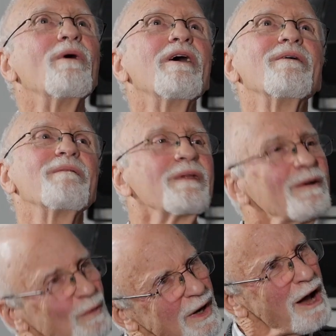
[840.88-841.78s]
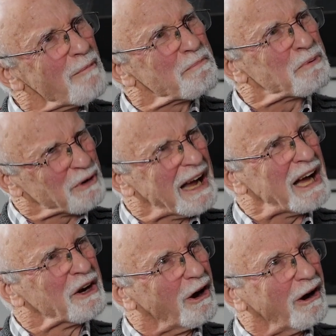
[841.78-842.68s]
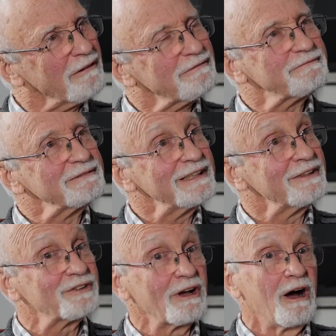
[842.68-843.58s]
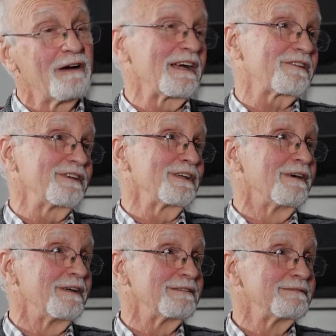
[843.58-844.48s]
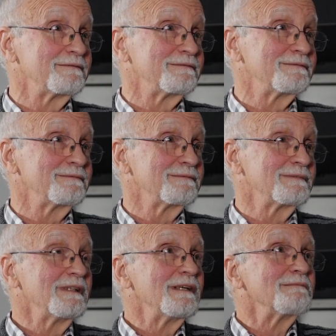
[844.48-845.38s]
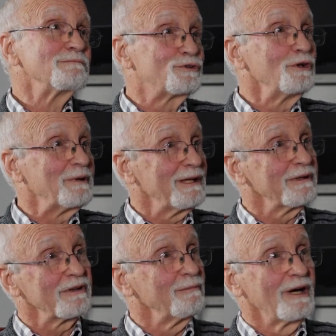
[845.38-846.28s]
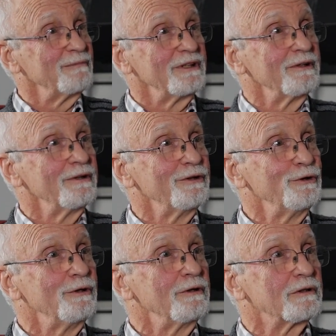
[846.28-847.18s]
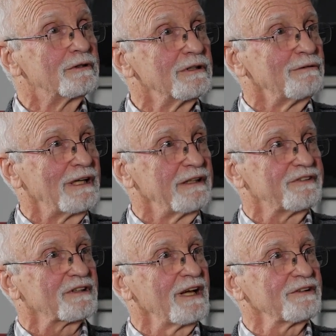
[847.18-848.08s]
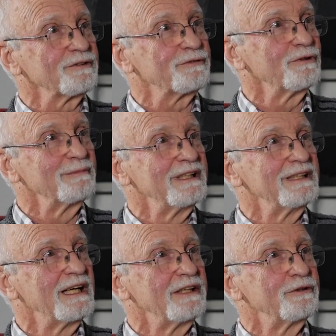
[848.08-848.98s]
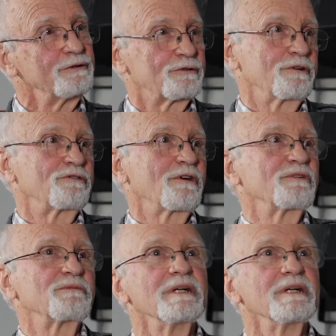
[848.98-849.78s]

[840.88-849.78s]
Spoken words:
Well, what I'm proud of is that I've actually got 2 people at the moment who could run these classes for me and do as good a job